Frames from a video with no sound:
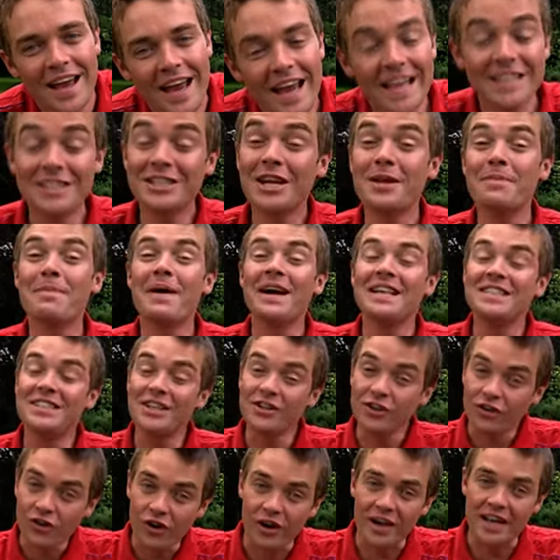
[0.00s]
crazy! It's an
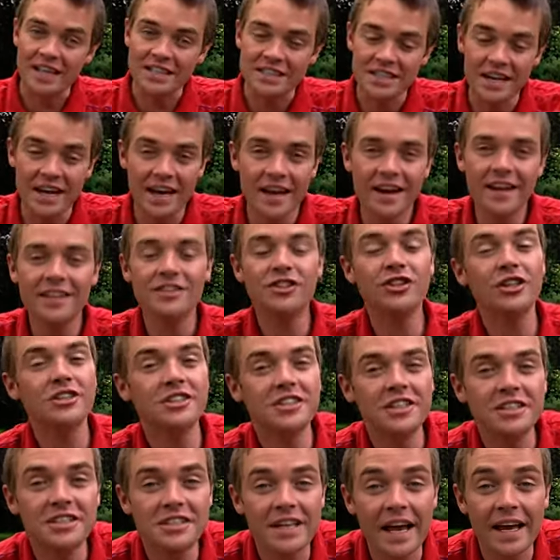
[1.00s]
amazing trick, isn't it? And in just
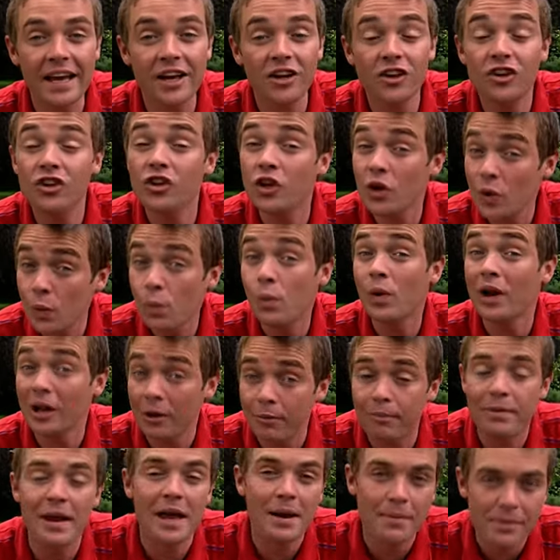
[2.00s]
a second, you will
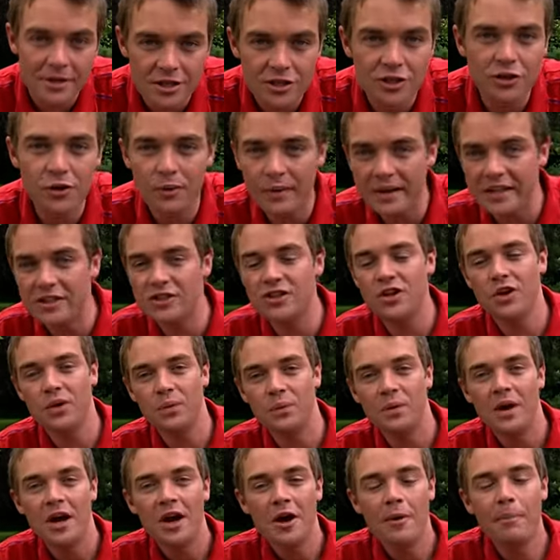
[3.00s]
be able to do it too,
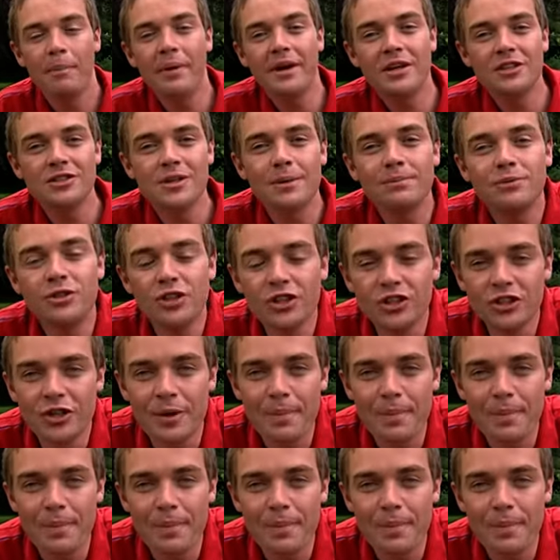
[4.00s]
because I'm just